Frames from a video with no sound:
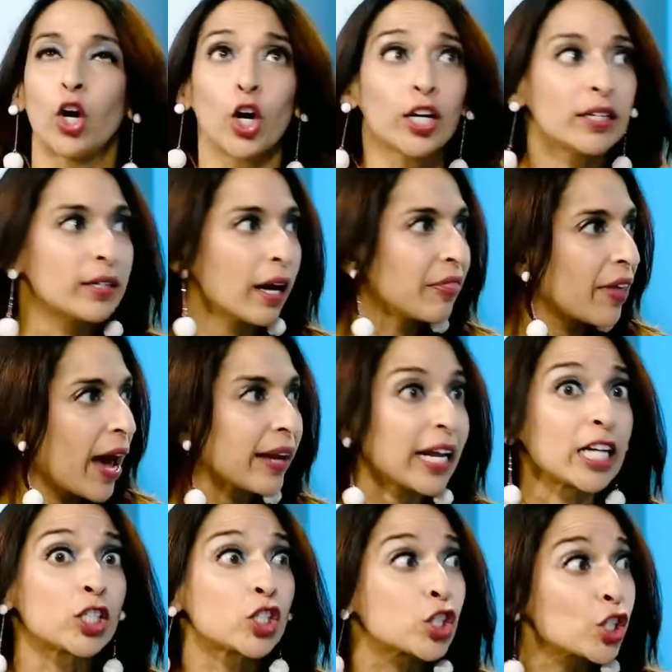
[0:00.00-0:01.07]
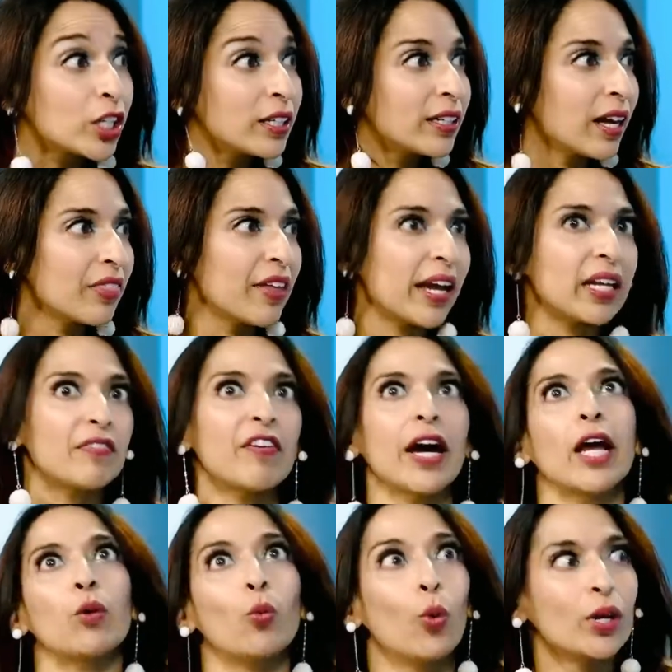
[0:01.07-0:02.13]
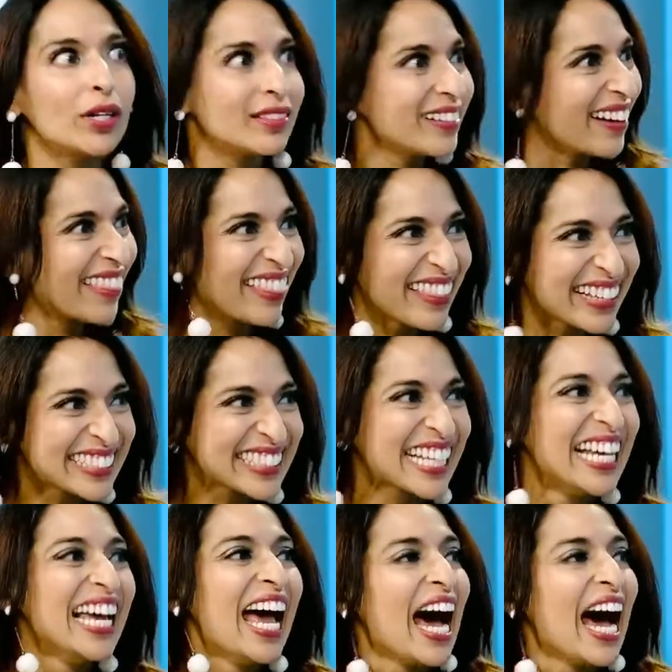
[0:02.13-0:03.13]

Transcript: I could have done that. I should have done that. If I had, would have done this.